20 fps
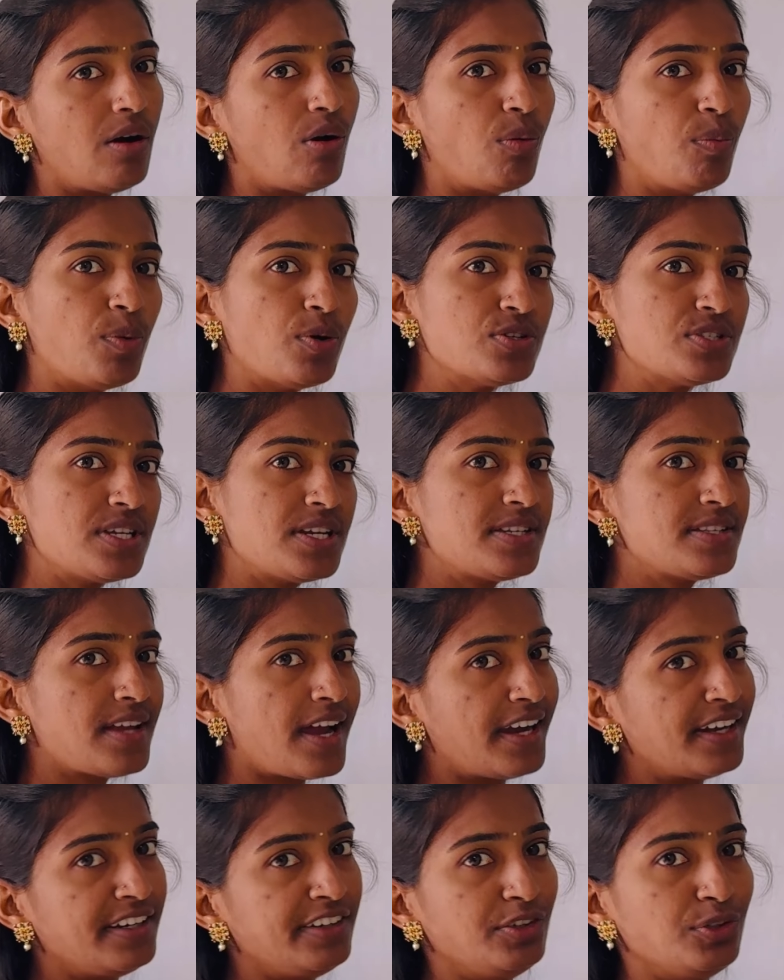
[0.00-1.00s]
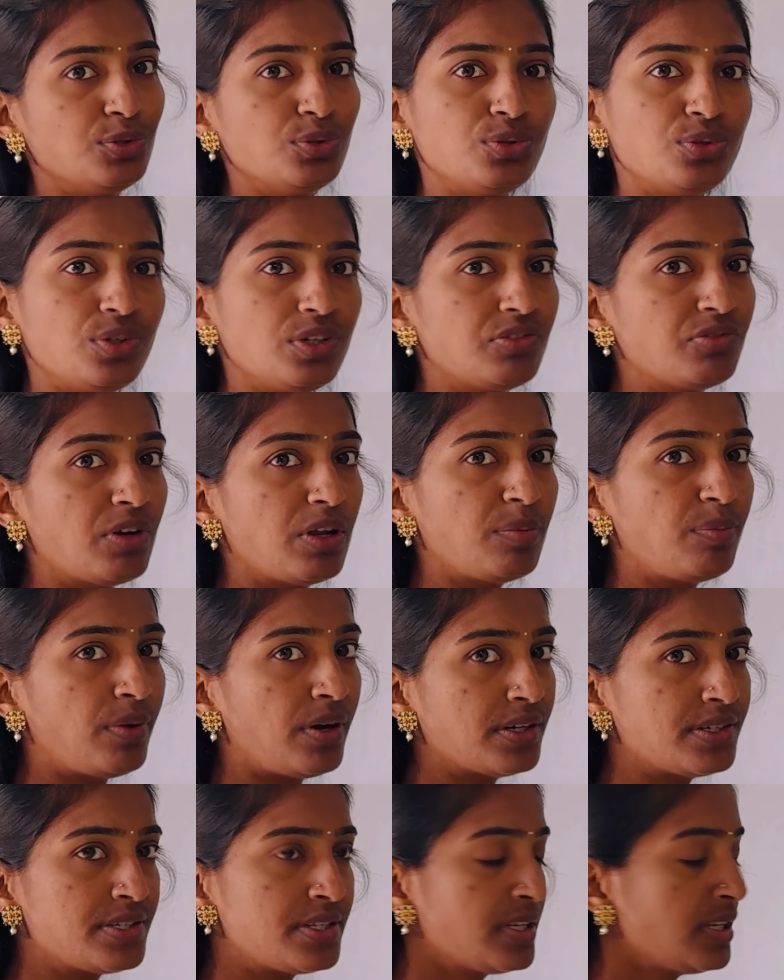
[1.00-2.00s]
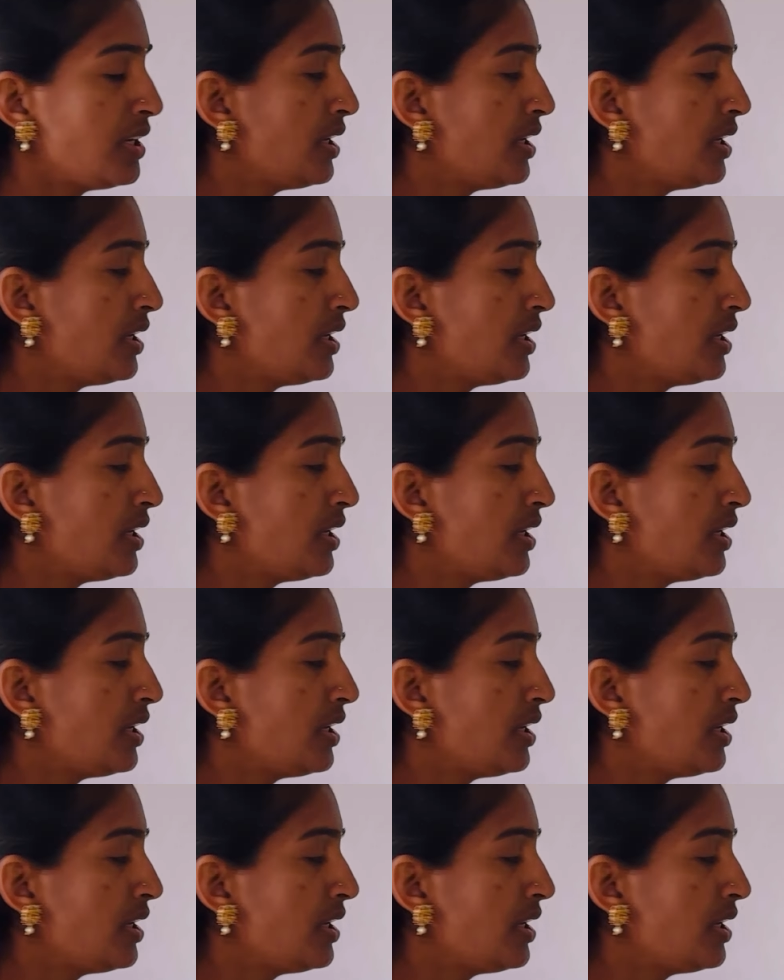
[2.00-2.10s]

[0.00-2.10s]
opposite side into two equal parts.